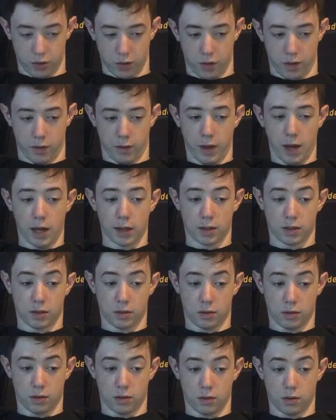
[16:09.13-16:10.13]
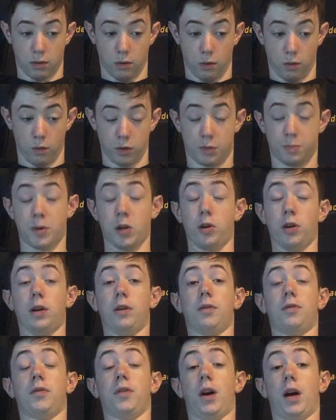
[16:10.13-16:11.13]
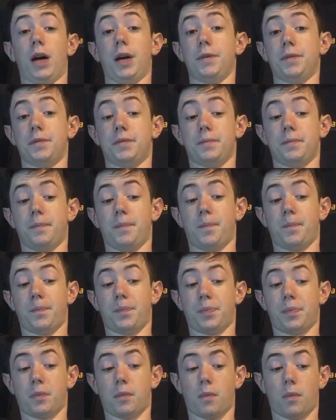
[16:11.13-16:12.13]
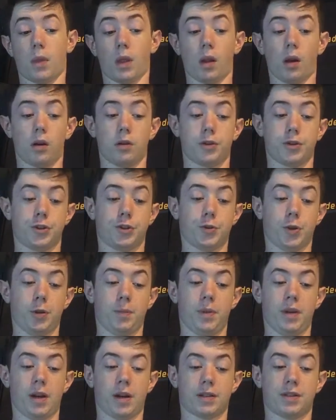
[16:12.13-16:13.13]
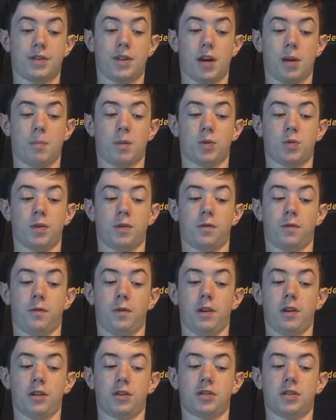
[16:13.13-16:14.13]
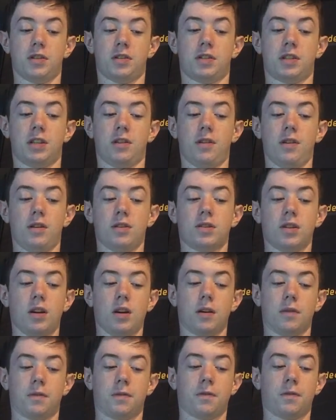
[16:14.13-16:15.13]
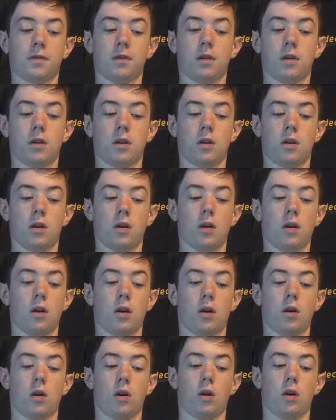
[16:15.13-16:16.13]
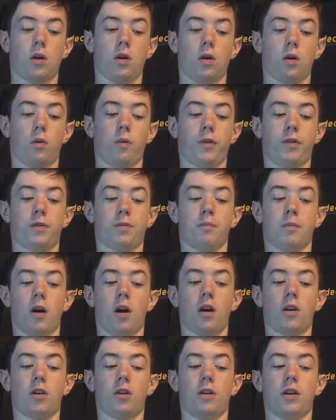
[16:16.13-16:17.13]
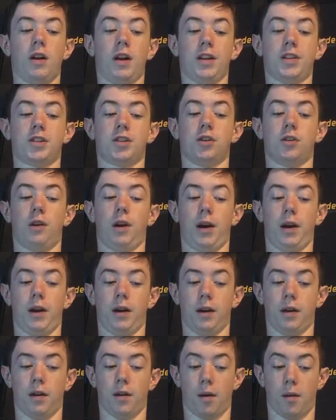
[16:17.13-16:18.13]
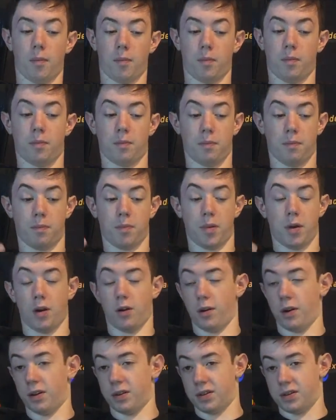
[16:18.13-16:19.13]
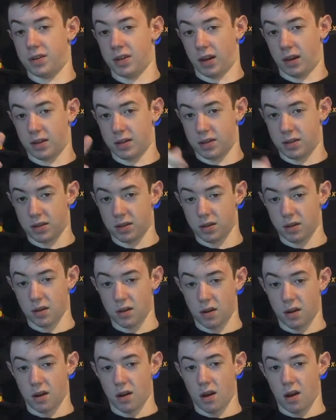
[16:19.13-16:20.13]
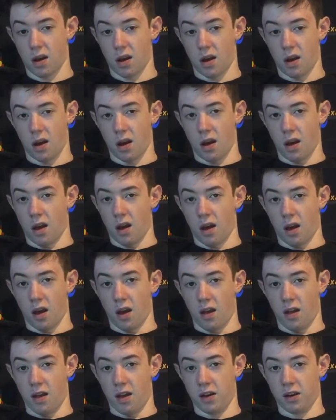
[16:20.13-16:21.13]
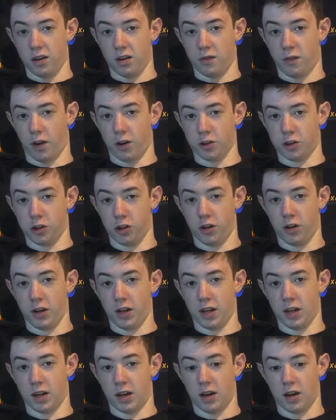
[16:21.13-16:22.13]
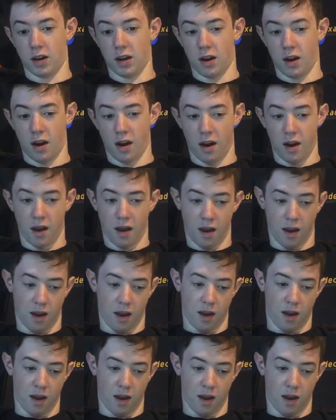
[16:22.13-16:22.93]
Okay, so that was period 5. Join me next time as we finish this series off with modern history, period 6. The end of our journey